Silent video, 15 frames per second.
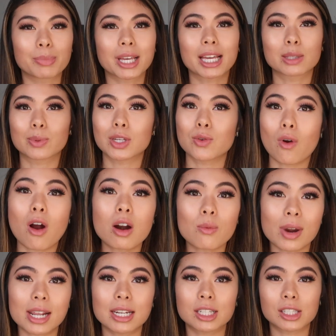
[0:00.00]
because when you are
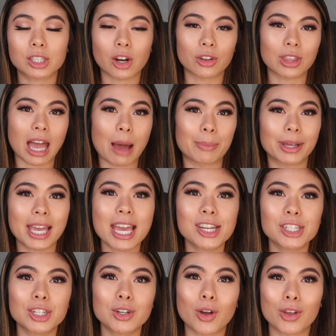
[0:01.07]
ready to start the application,